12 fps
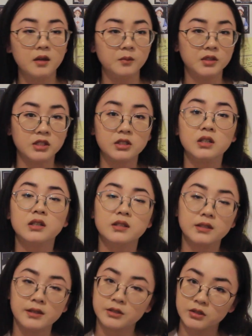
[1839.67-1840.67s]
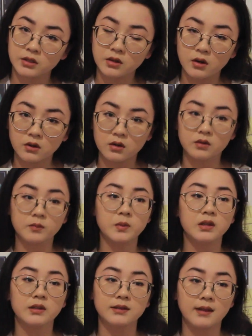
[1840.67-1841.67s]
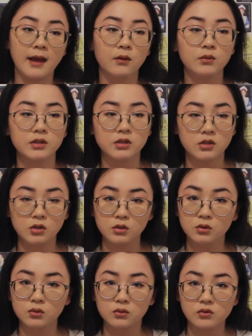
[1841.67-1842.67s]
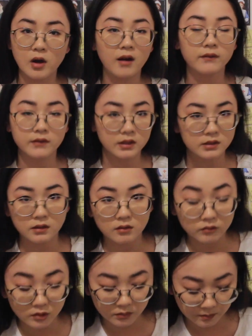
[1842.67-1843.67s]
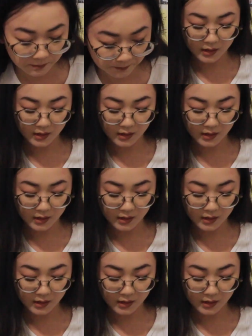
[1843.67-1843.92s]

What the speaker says: But she couldn't touch the cocoa because that was too obvious in the room.